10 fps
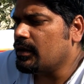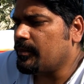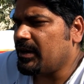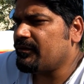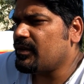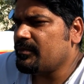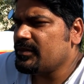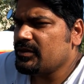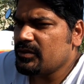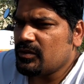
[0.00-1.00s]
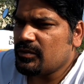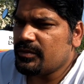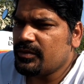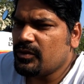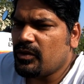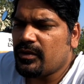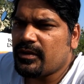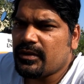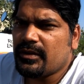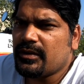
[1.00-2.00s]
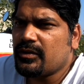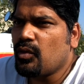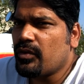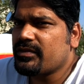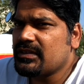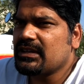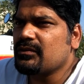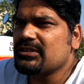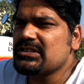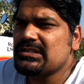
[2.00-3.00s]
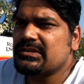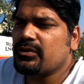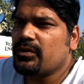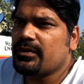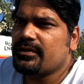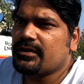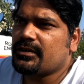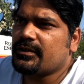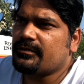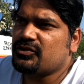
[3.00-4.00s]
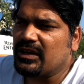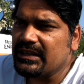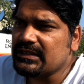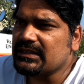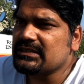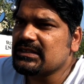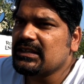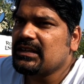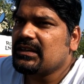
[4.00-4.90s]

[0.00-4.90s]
apart from your core thing, which is your studies,